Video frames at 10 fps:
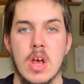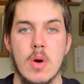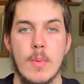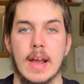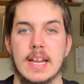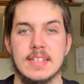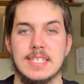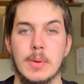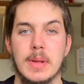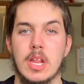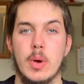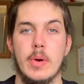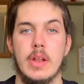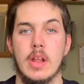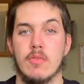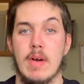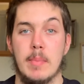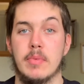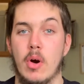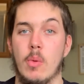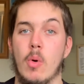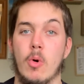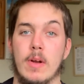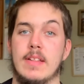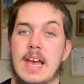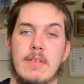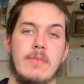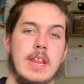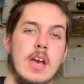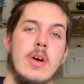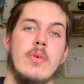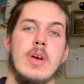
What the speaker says: we're going to still be doing a reptile orientated video,